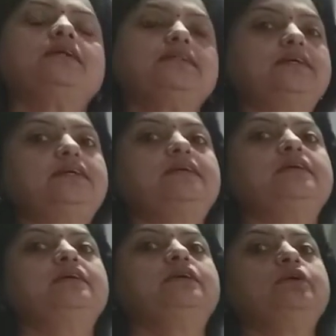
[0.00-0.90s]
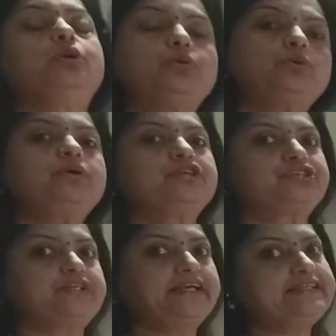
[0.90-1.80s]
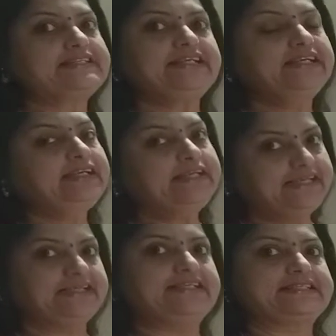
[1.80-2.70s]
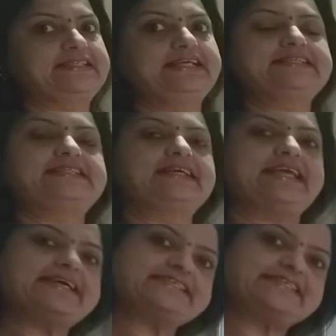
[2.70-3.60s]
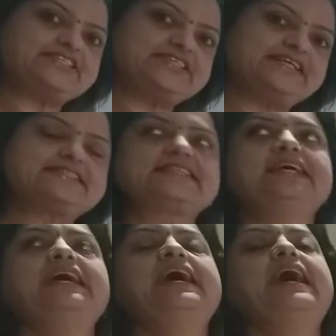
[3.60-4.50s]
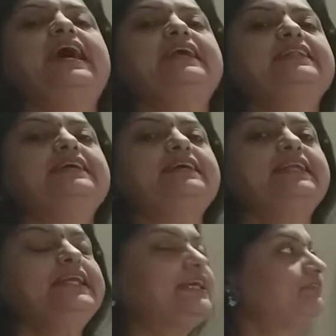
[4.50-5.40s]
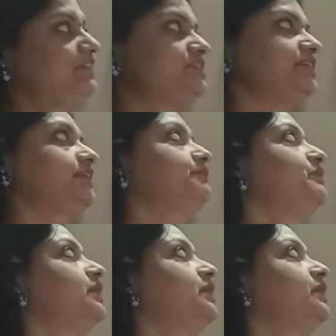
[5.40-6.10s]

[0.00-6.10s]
the two states in details, that is the gaseous states and the liquid state.